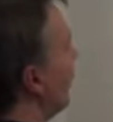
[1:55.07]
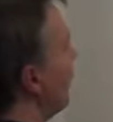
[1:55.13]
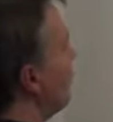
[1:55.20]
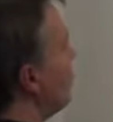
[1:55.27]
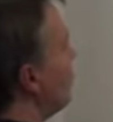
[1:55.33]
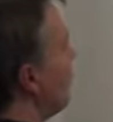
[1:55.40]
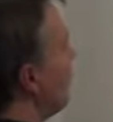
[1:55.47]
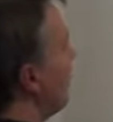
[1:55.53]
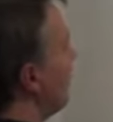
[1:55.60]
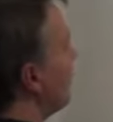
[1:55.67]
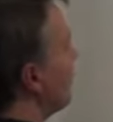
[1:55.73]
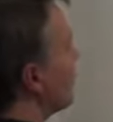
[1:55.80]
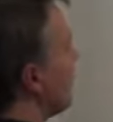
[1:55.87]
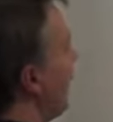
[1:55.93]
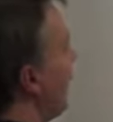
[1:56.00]
I
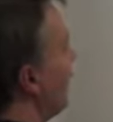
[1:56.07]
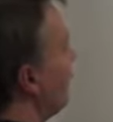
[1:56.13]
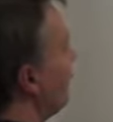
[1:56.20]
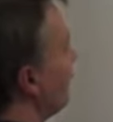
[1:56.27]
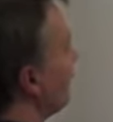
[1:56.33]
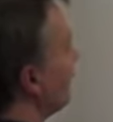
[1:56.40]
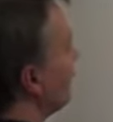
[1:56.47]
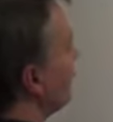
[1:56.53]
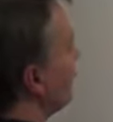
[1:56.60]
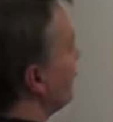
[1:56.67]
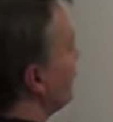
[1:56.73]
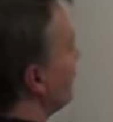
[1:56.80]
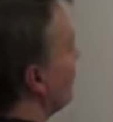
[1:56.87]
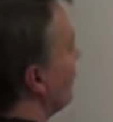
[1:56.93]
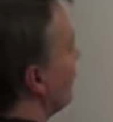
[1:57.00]
minus n,
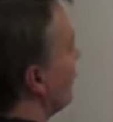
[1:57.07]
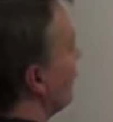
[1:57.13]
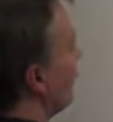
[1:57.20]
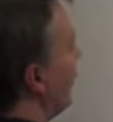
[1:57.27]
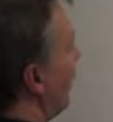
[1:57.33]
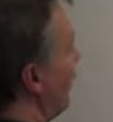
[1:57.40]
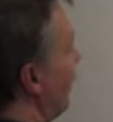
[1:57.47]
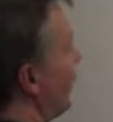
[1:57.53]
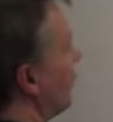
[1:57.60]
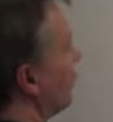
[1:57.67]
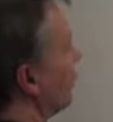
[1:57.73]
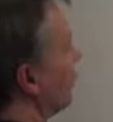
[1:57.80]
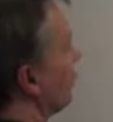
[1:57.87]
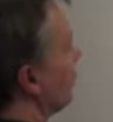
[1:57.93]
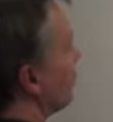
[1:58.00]
that
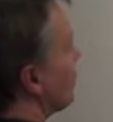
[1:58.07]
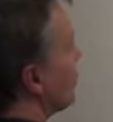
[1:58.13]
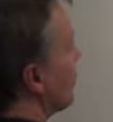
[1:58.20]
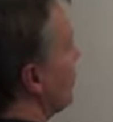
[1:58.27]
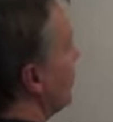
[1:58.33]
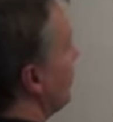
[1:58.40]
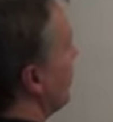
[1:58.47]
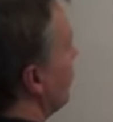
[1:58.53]
equals